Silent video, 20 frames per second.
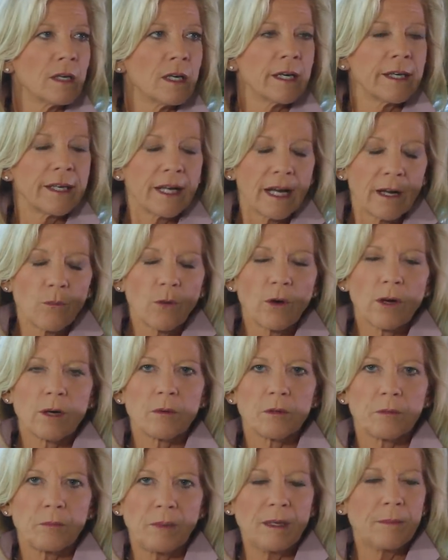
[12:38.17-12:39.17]
And I
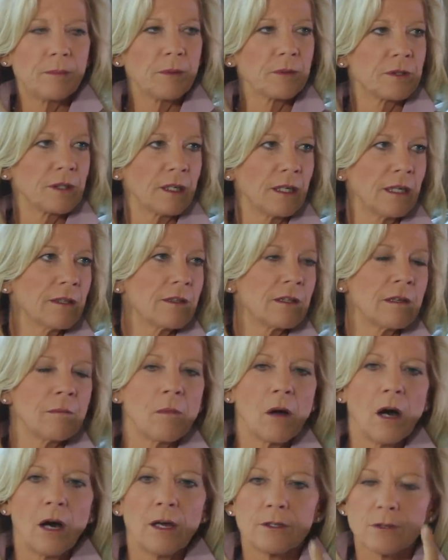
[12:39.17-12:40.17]
work with people to get
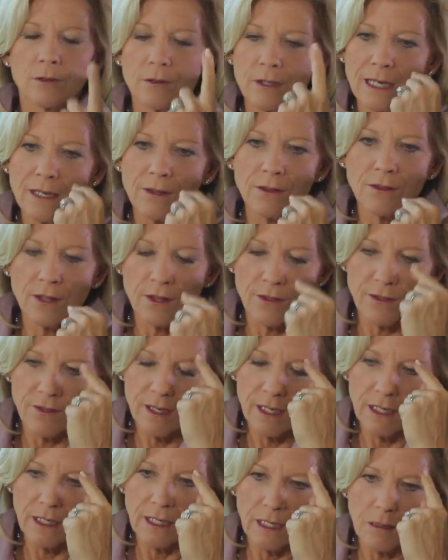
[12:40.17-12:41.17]
them underneath the
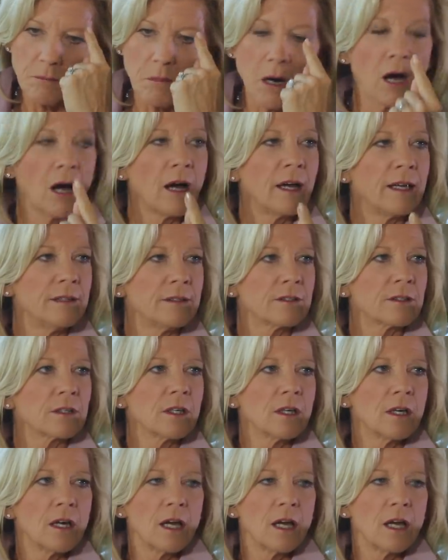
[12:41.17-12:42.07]
thinking mind